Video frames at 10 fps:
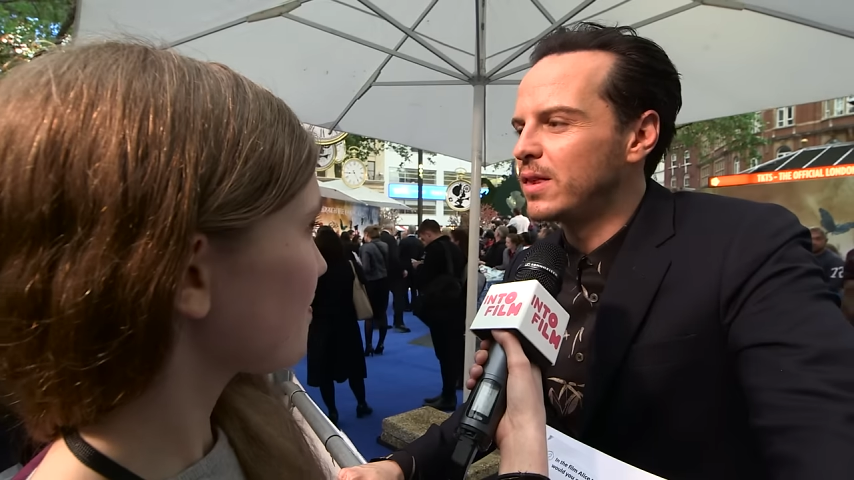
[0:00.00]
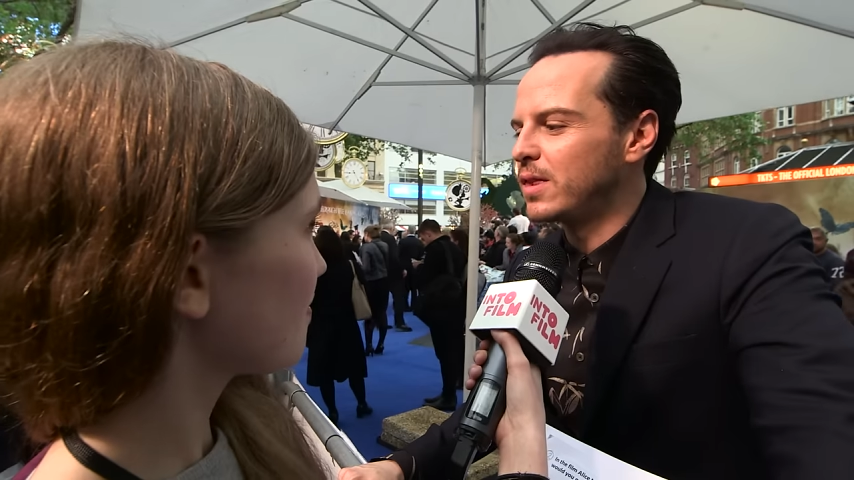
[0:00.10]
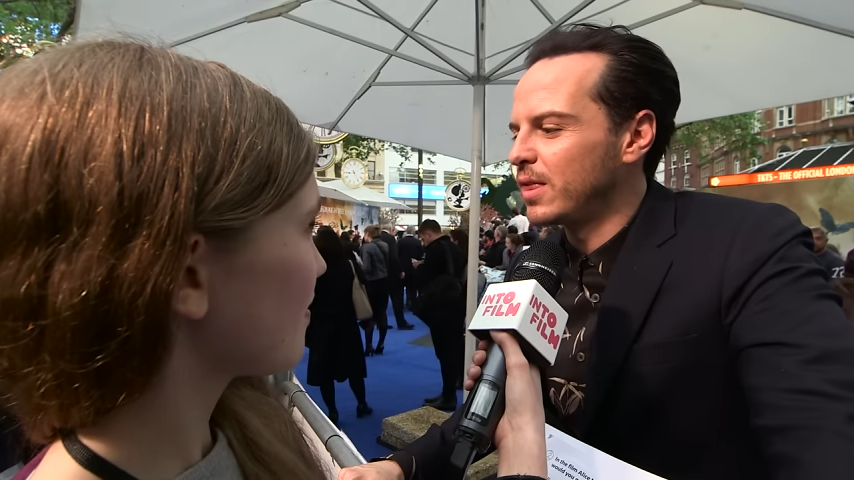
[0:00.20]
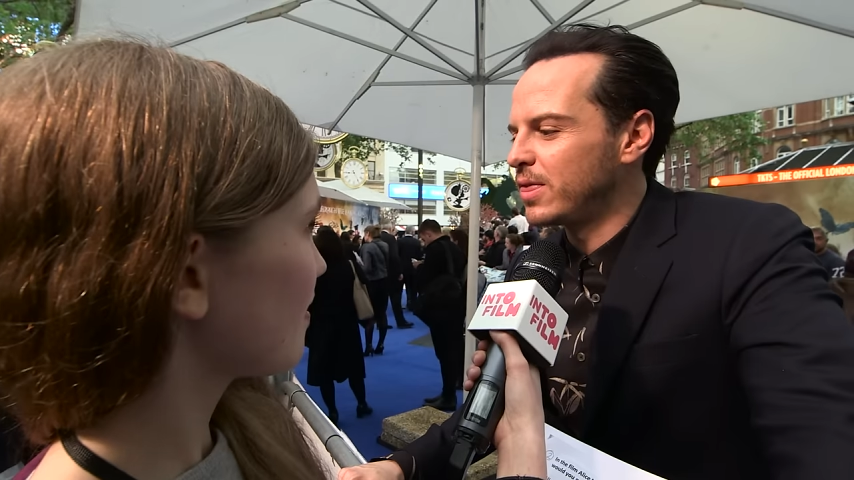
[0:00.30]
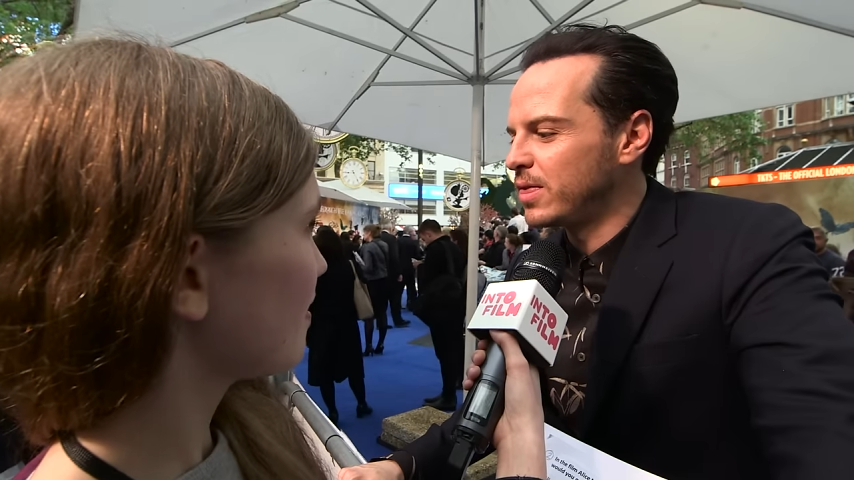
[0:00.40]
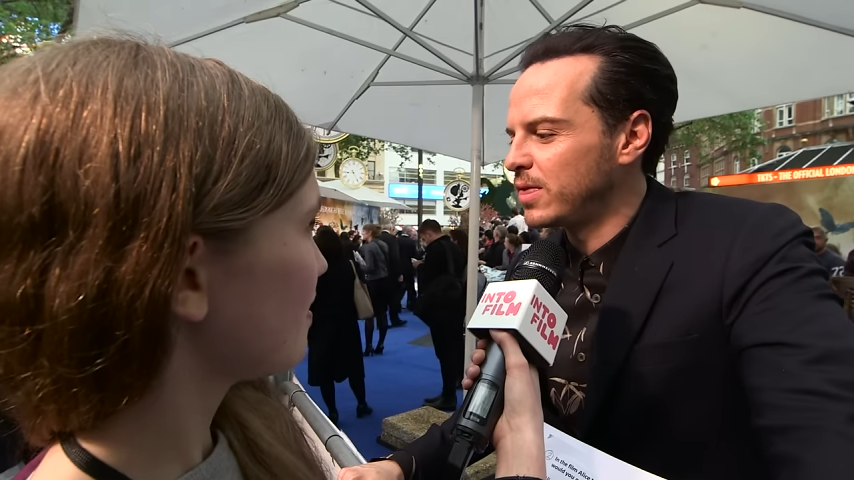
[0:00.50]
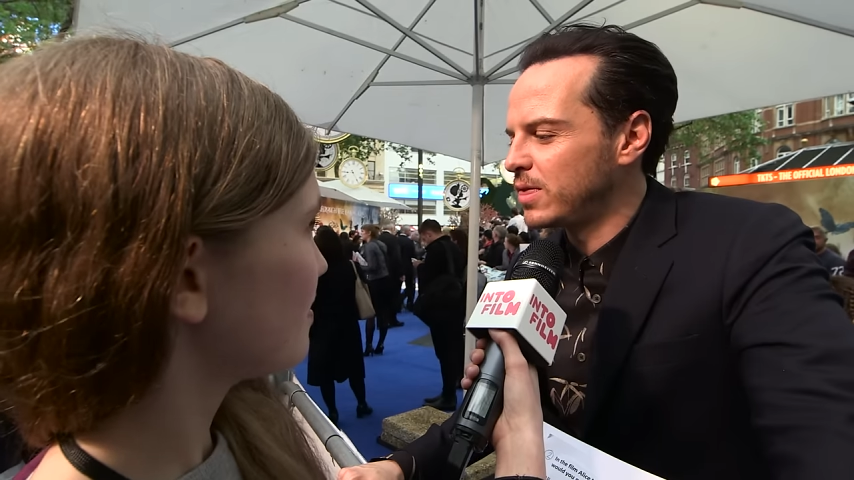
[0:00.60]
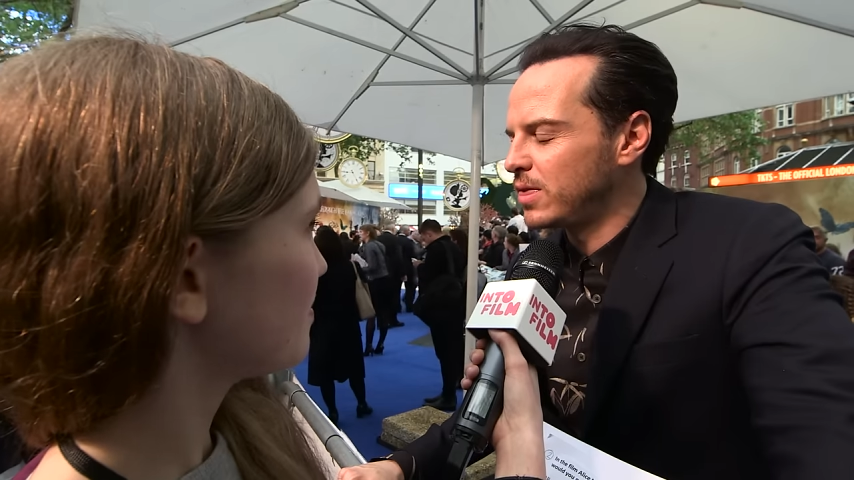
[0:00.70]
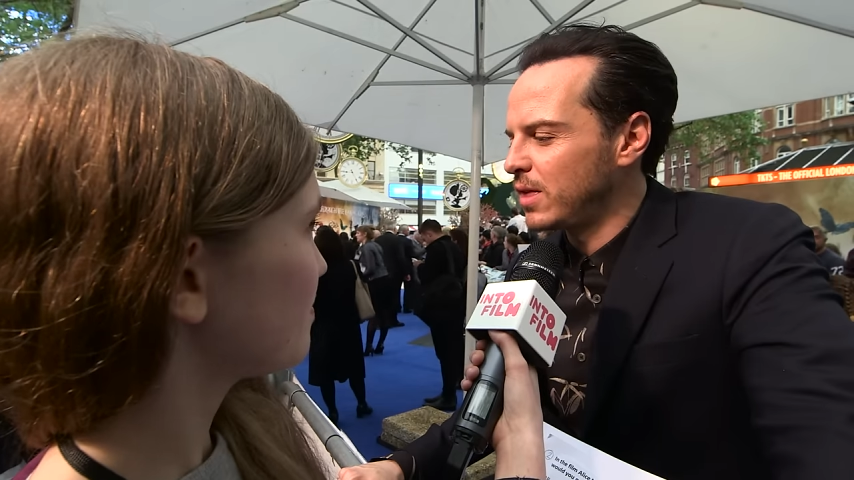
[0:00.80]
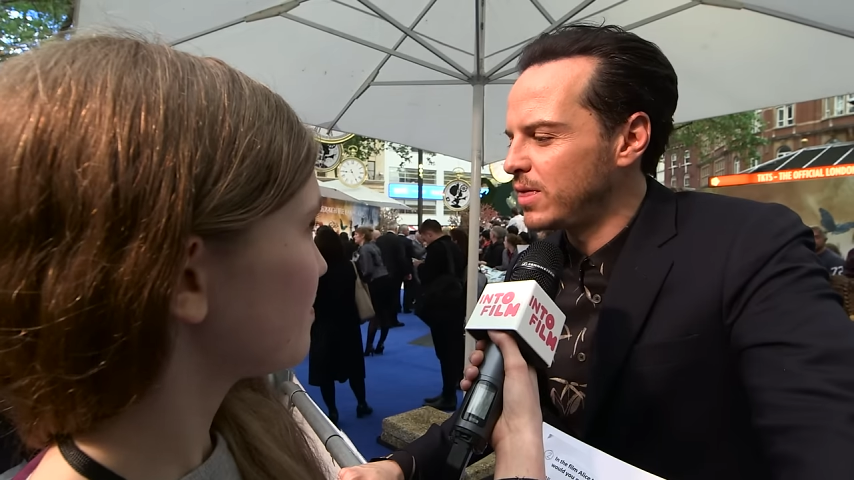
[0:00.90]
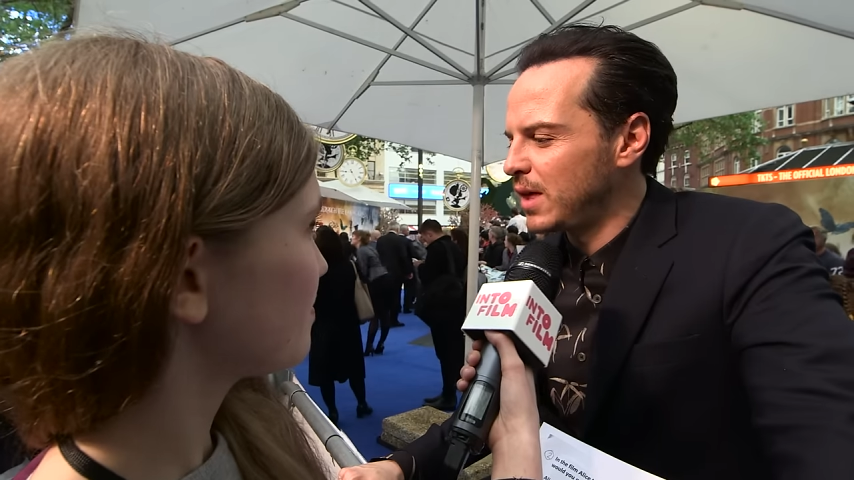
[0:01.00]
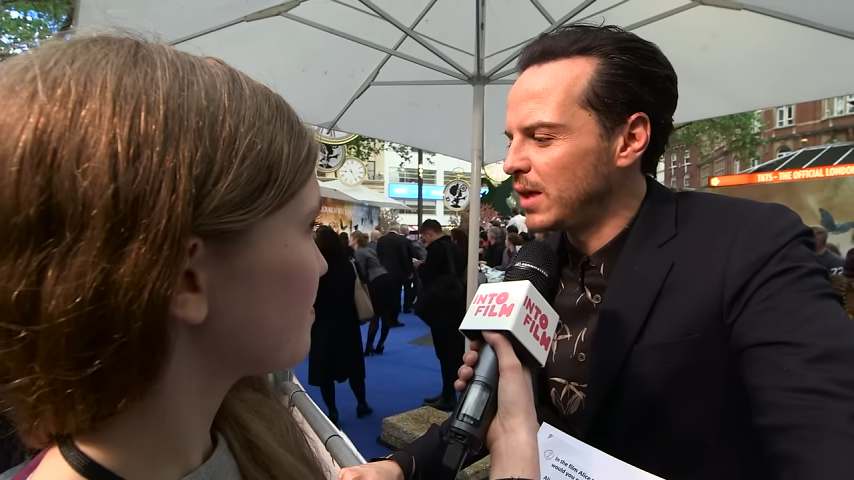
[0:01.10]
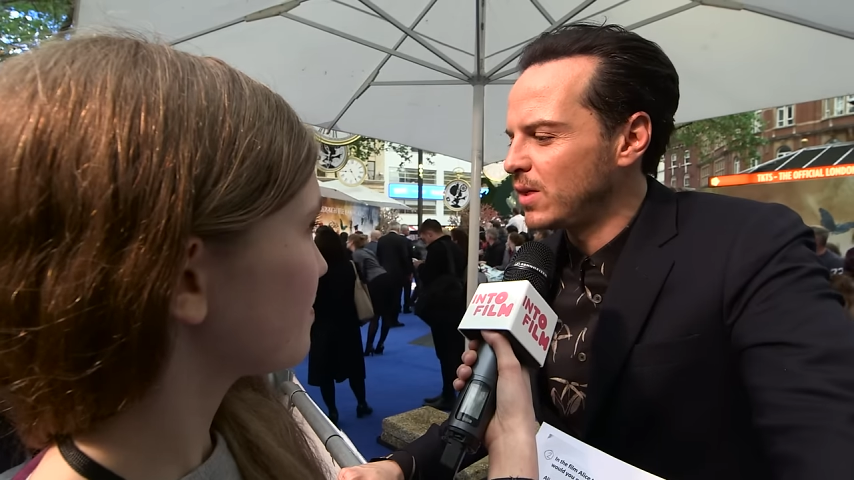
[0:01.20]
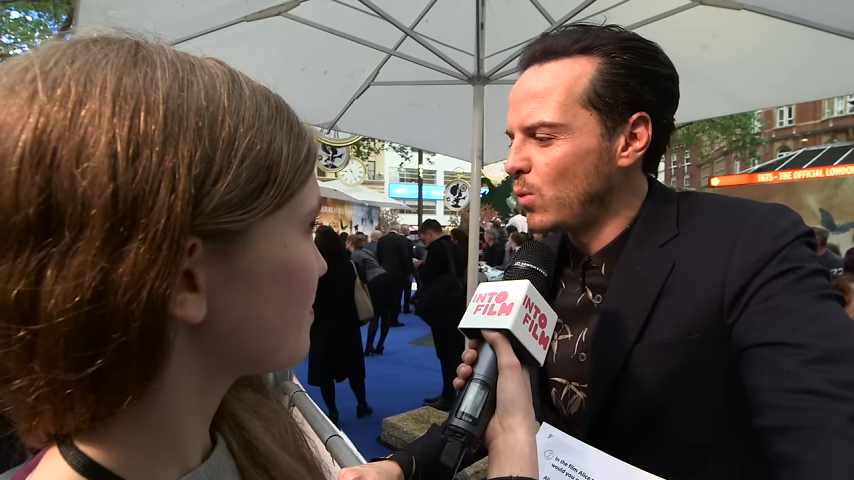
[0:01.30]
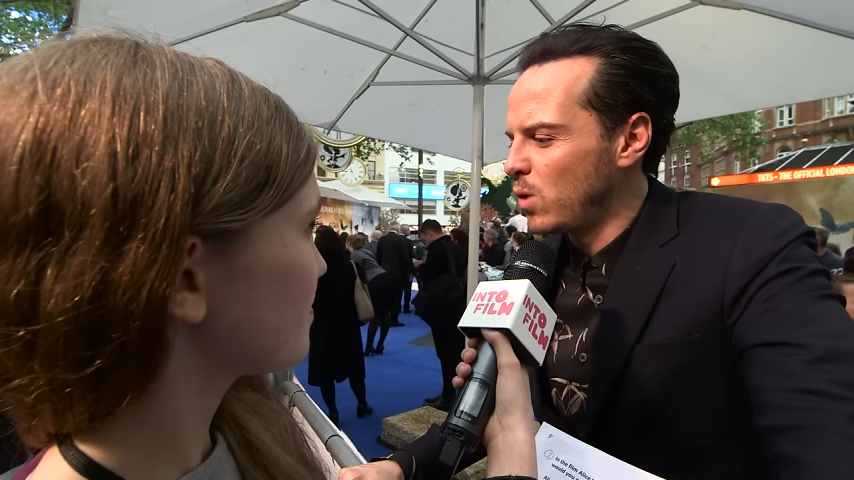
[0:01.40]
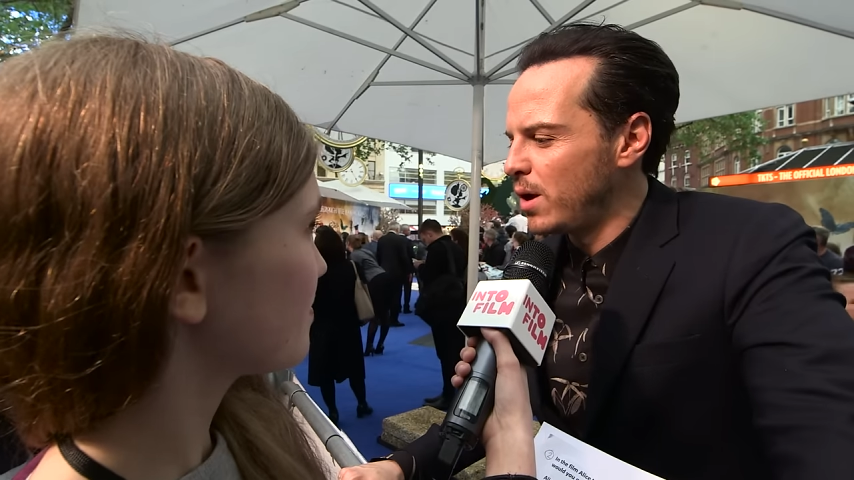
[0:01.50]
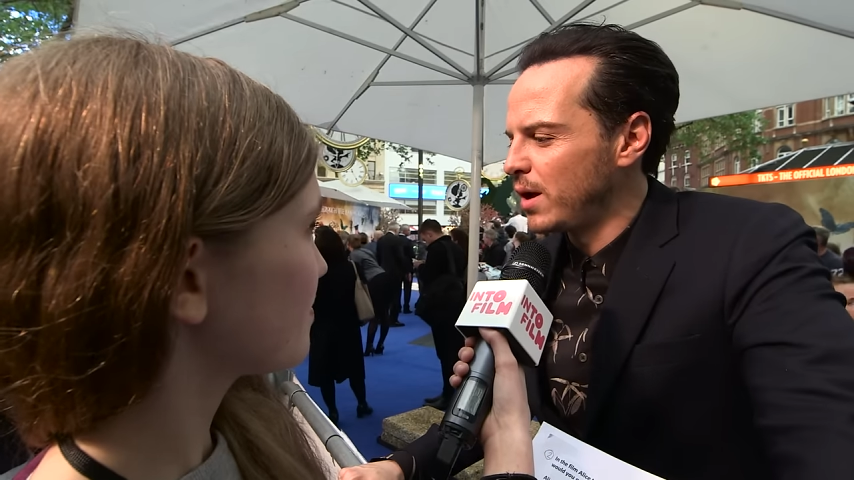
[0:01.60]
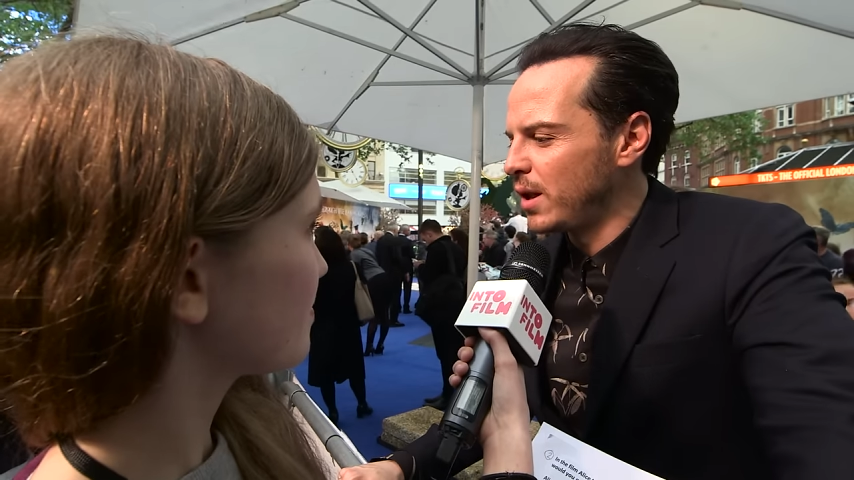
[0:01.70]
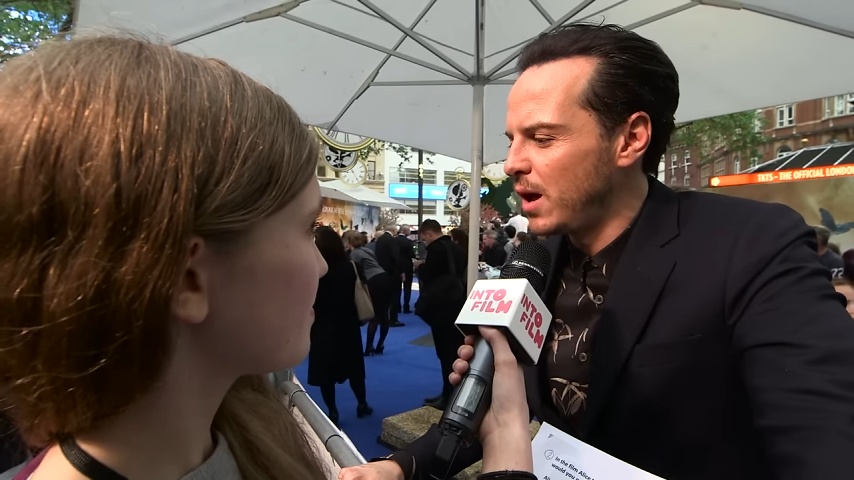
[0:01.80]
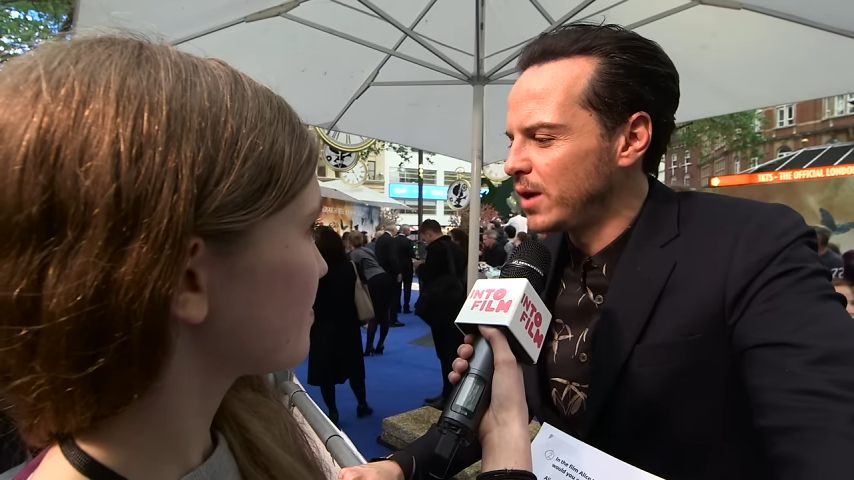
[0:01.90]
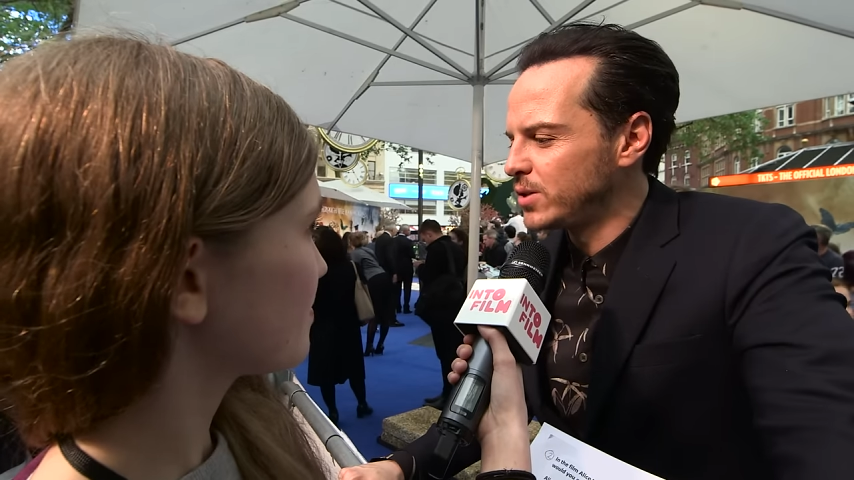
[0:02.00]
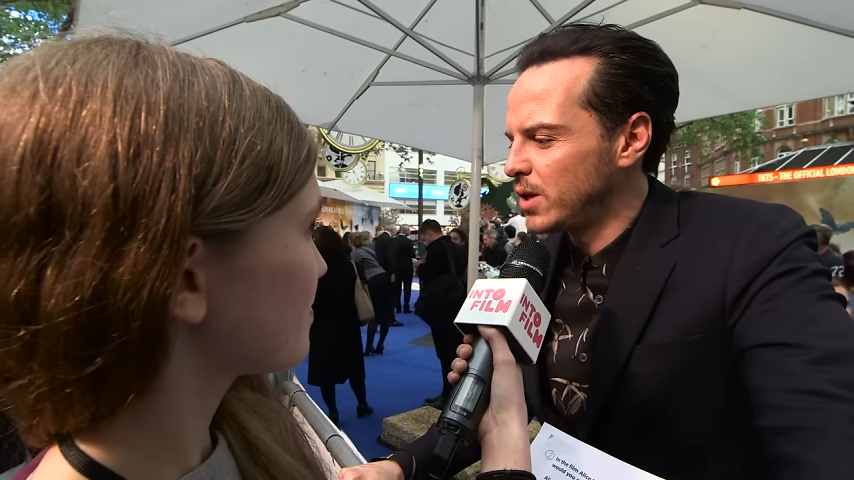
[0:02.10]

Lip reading: the one I'd like to